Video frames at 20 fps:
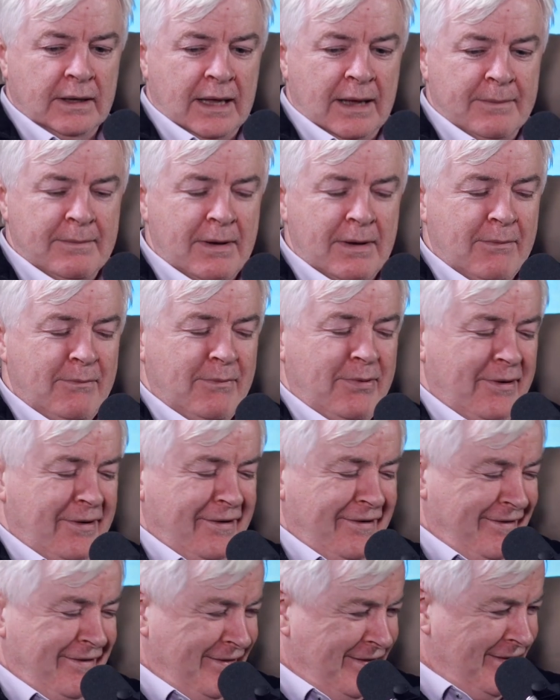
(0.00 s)
I remember,
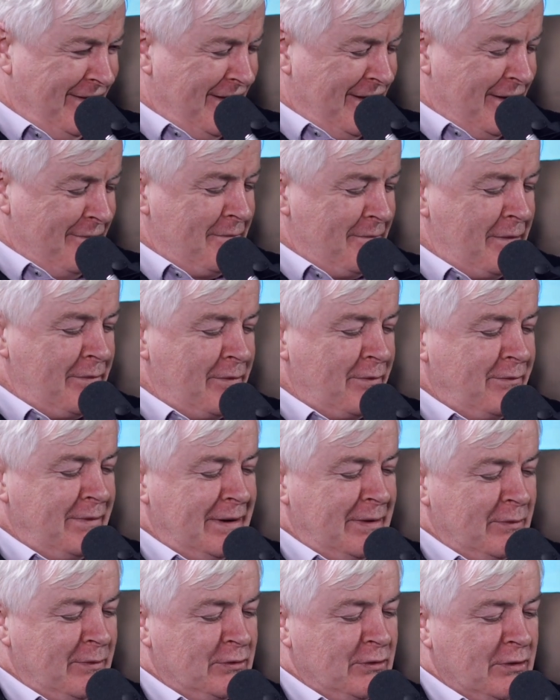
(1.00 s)
remember, when
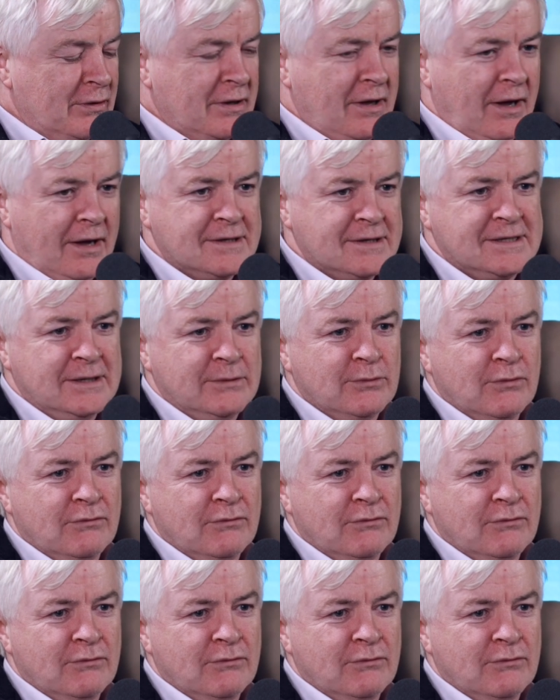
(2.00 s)
we were doing Gosnell,